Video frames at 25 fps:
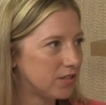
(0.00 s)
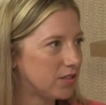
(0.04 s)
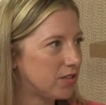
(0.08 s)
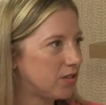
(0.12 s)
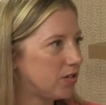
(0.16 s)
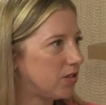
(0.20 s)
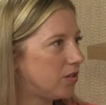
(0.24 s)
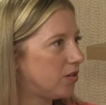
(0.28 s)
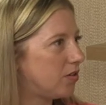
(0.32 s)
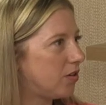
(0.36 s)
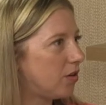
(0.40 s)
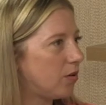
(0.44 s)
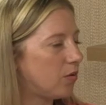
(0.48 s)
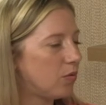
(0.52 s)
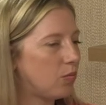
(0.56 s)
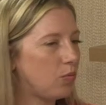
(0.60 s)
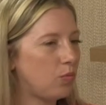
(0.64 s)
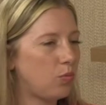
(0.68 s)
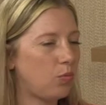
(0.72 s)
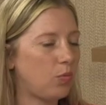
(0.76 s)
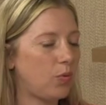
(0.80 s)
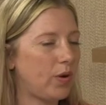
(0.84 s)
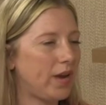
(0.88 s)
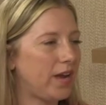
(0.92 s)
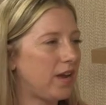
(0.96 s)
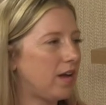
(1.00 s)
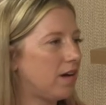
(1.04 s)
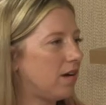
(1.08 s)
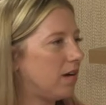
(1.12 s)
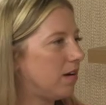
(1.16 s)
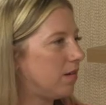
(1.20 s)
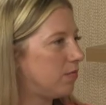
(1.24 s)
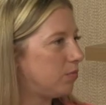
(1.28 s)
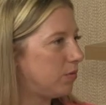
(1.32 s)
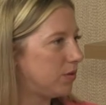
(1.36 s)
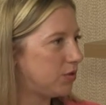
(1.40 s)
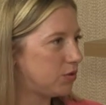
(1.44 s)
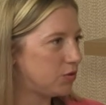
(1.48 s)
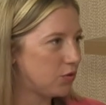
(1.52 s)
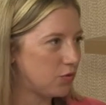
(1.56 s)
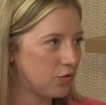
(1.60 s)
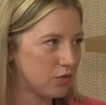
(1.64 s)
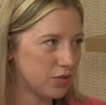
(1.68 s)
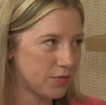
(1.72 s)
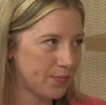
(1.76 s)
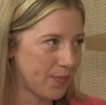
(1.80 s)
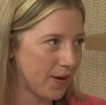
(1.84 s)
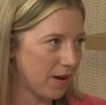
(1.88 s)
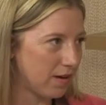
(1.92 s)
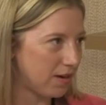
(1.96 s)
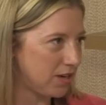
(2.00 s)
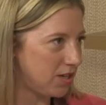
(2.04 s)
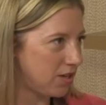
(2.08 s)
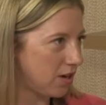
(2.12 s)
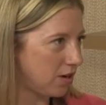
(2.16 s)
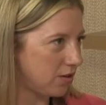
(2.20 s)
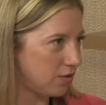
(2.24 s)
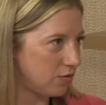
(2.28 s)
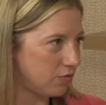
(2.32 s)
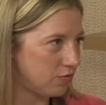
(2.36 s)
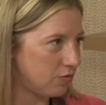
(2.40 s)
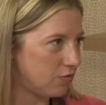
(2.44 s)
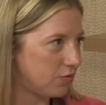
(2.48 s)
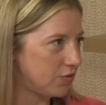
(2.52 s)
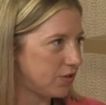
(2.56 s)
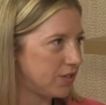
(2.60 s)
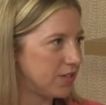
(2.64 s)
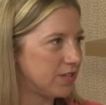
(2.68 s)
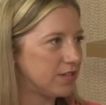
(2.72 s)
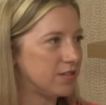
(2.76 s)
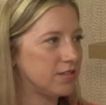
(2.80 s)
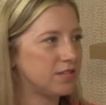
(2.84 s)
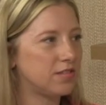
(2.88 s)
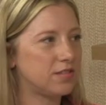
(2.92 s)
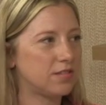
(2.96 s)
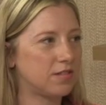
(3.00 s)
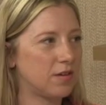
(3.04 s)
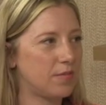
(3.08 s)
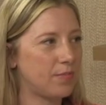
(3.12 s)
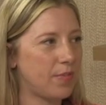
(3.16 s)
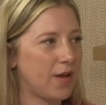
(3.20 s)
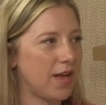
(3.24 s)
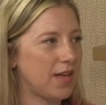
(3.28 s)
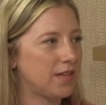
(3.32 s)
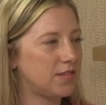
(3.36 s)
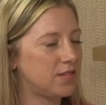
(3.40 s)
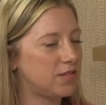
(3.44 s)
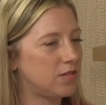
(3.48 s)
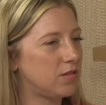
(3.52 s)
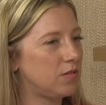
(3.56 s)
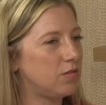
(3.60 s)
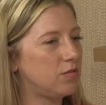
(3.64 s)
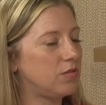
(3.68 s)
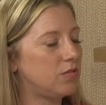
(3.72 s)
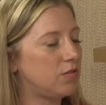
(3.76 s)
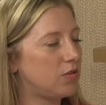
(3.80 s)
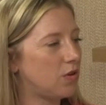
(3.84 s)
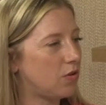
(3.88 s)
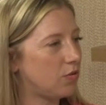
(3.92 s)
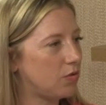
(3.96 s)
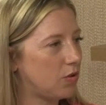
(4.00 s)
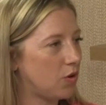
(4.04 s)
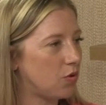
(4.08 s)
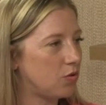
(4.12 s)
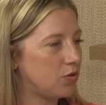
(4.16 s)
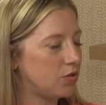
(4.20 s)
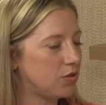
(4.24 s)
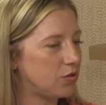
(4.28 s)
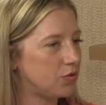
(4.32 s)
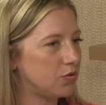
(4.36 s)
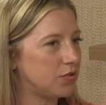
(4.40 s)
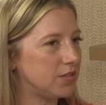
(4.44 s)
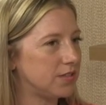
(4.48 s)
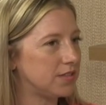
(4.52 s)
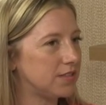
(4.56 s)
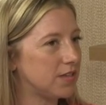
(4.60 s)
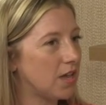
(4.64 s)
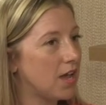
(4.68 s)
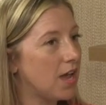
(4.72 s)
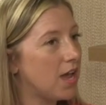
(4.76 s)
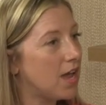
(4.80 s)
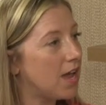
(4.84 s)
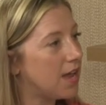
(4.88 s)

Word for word: you know, we are, we talked about a younger audience compared to, you know, the older audience.